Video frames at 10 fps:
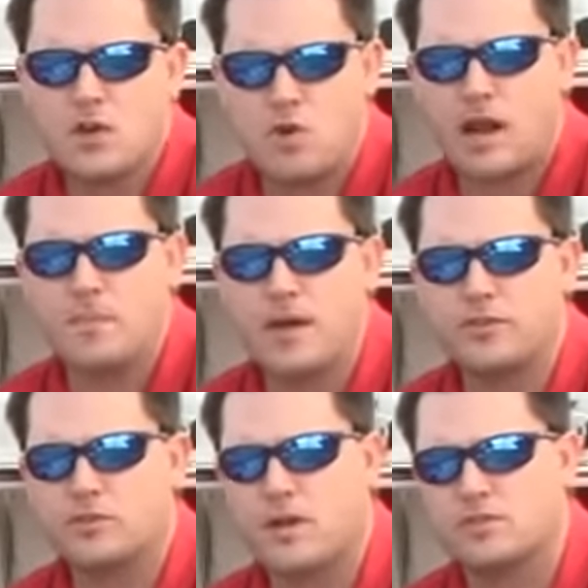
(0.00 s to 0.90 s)
Try to mount
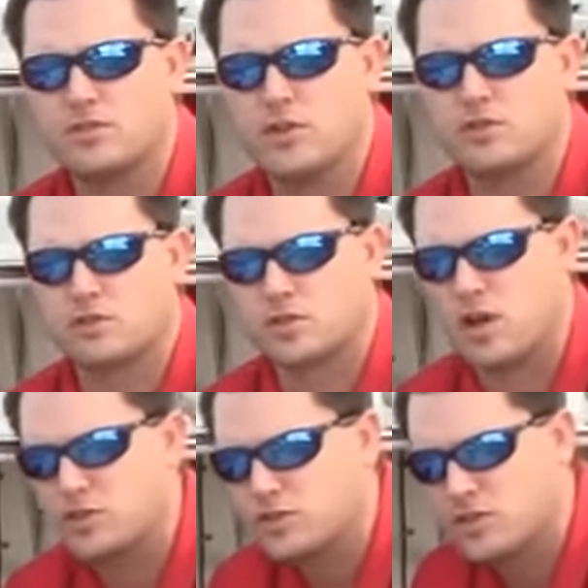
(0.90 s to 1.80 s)
the transducer as
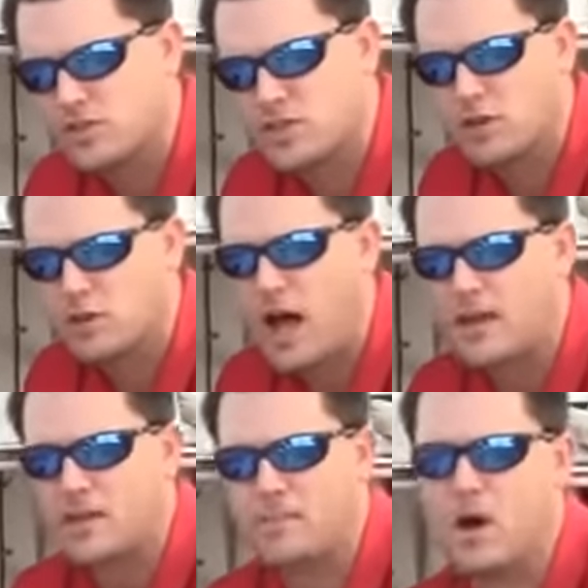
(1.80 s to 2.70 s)
close to the center
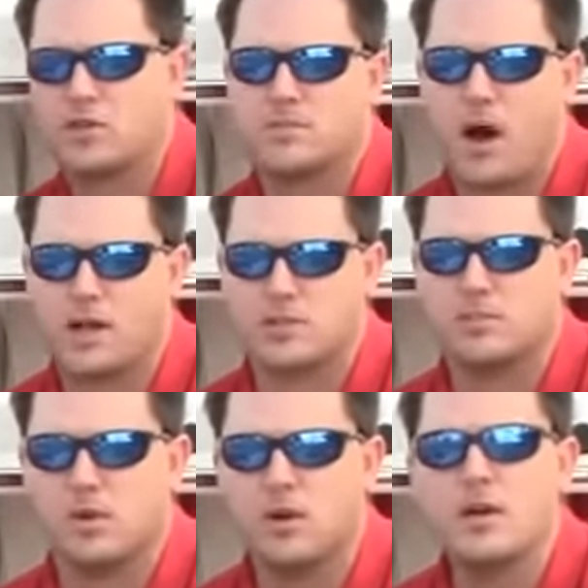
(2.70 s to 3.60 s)
line of the boat as
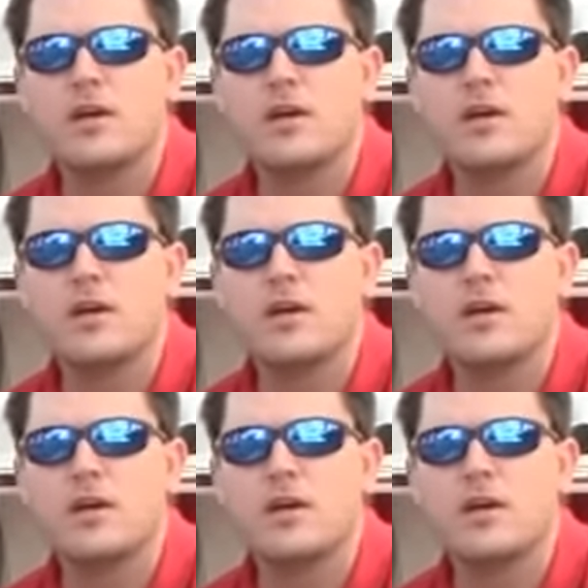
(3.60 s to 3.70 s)
possible.